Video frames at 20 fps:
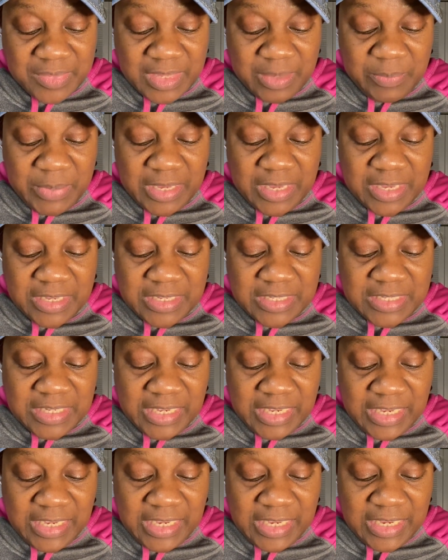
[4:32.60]
Because
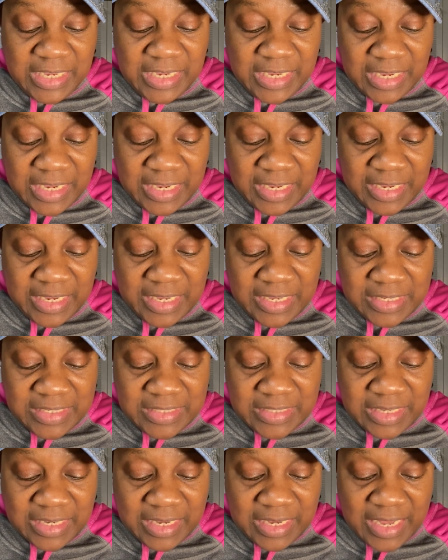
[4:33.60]
he is
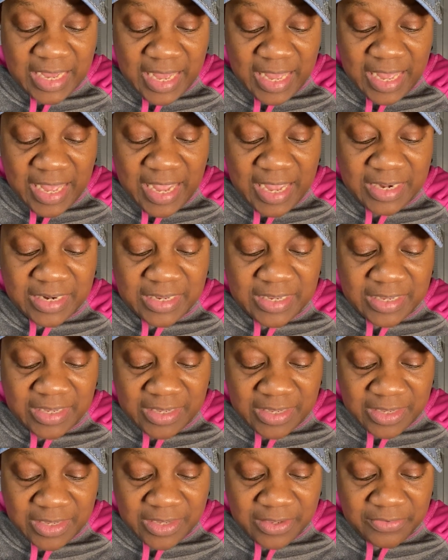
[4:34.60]
the God
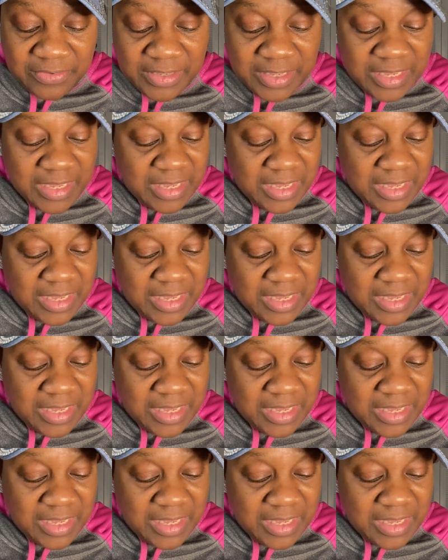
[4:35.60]
of